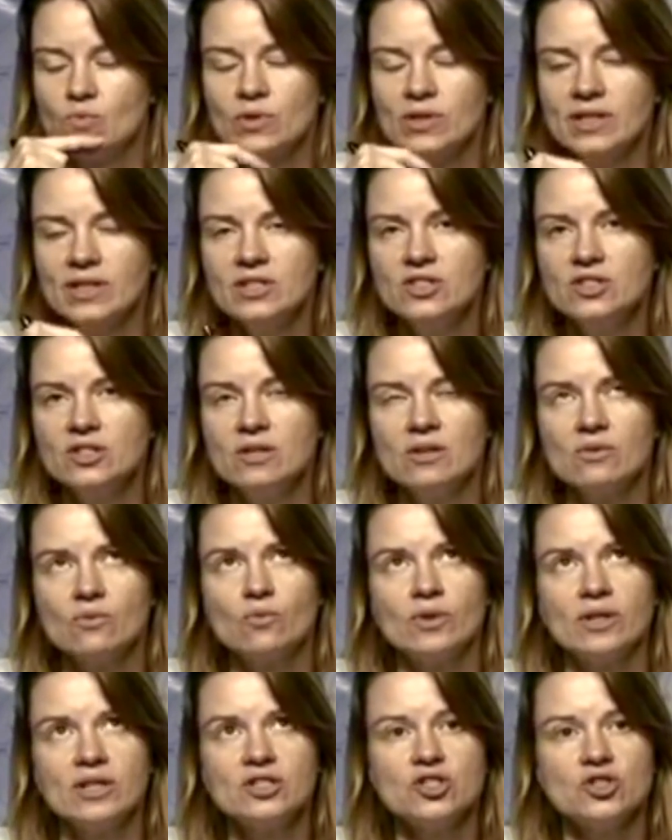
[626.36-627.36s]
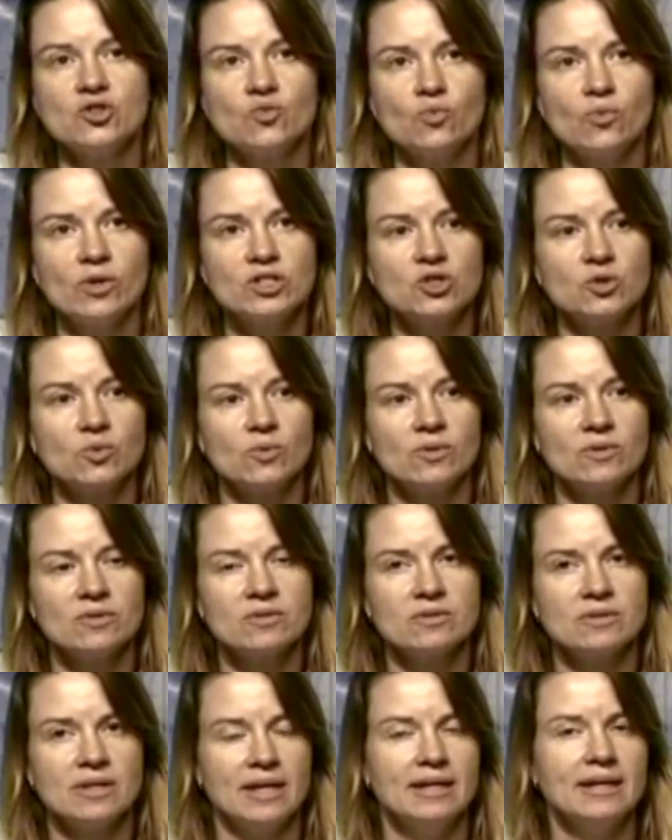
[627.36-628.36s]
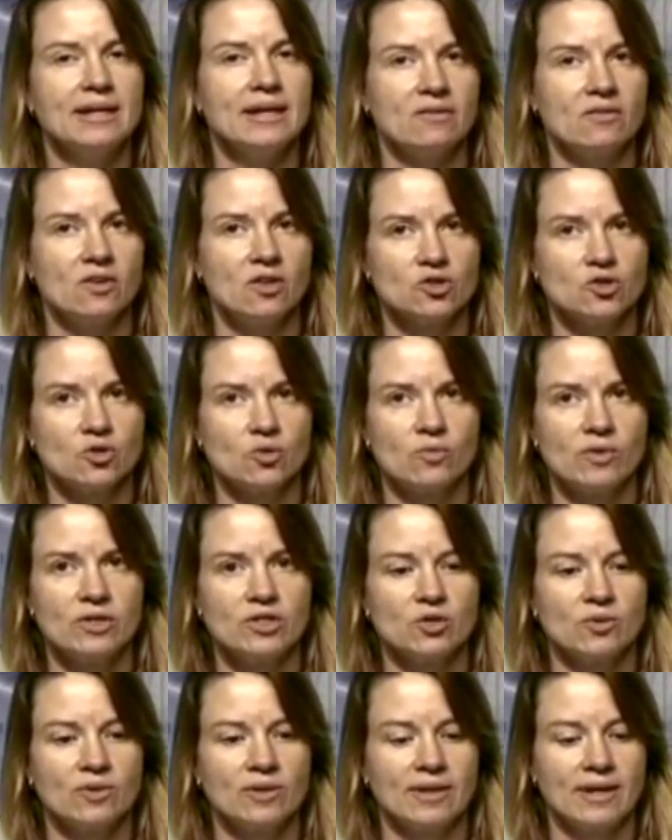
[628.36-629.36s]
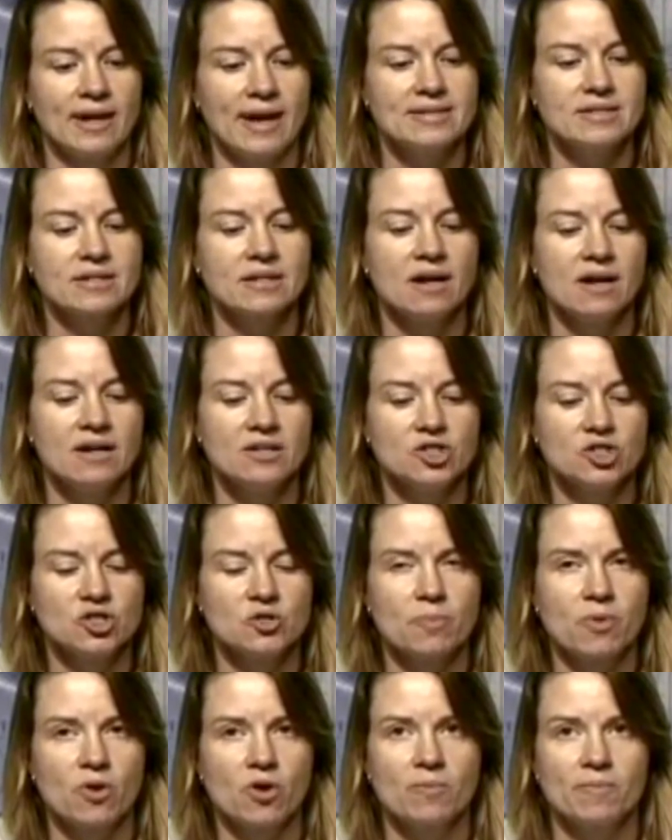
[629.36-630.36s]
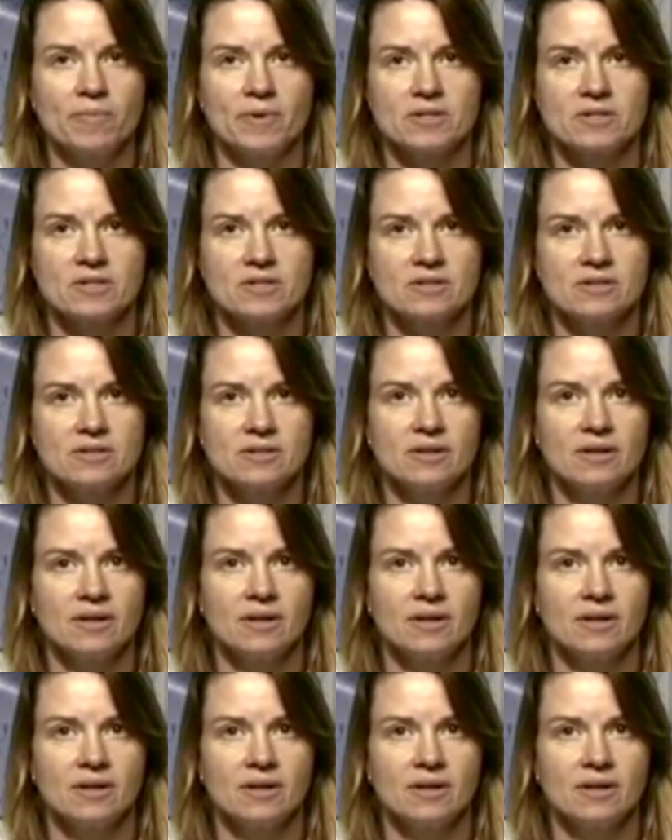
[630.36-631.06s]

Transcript: Religious rituals, any kind of cultural ritual, has a conscious purpose.